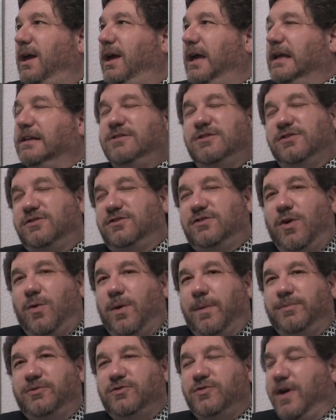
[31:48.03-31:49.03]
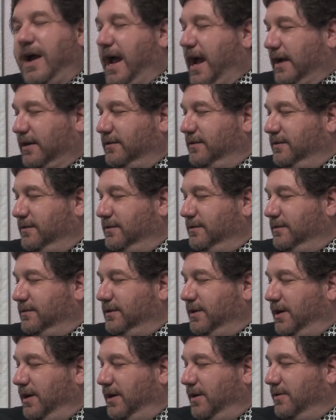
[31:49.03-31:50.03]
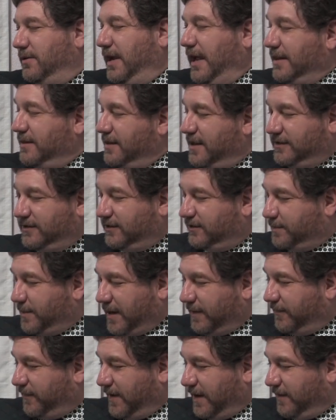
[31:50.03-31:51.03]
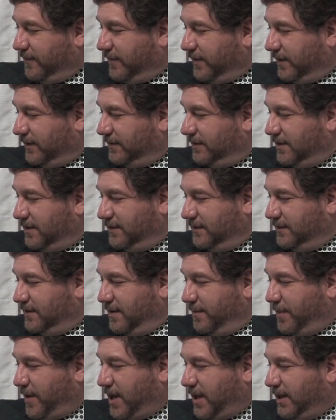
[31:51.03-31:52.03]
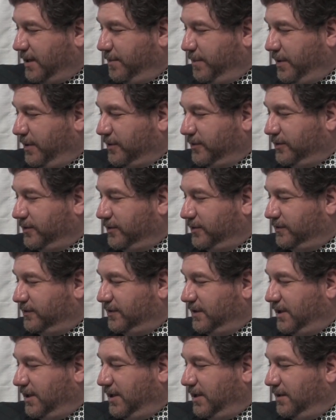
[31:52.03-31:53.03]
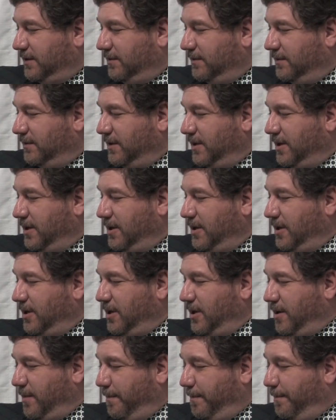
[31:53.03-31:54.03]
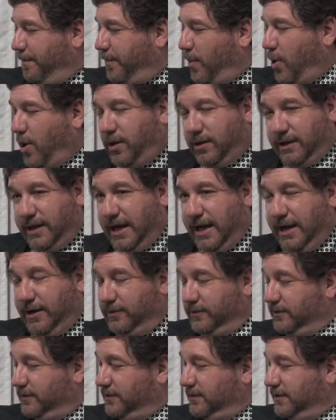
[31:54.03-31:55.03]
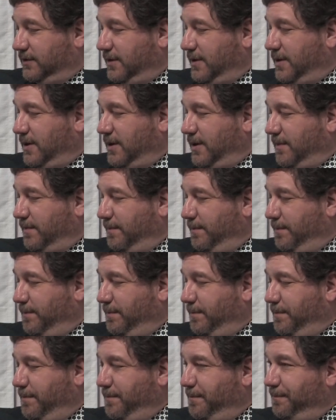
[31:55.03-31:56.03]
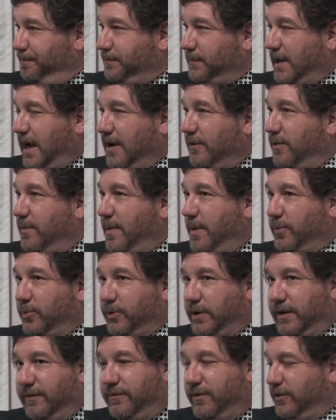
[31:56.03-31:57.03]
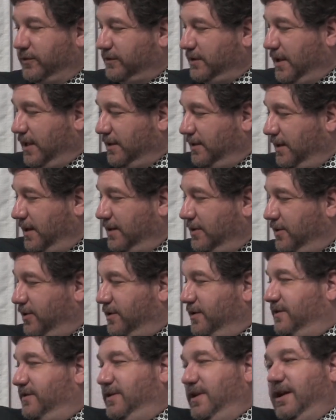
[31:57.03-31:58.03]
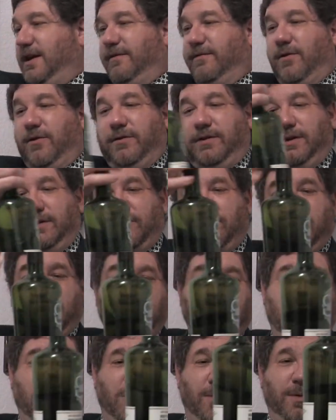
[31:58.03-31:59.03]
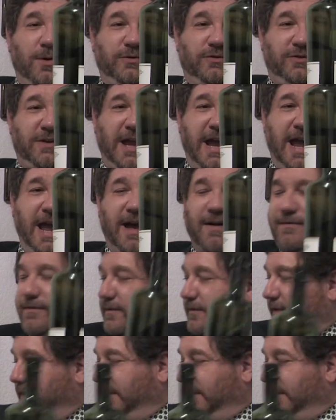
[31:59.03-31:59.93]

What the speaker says: it's just so abstract, And this is my favorite, the bodybuilders in ball gowns. I remember when I first, and you can see I've already almost half of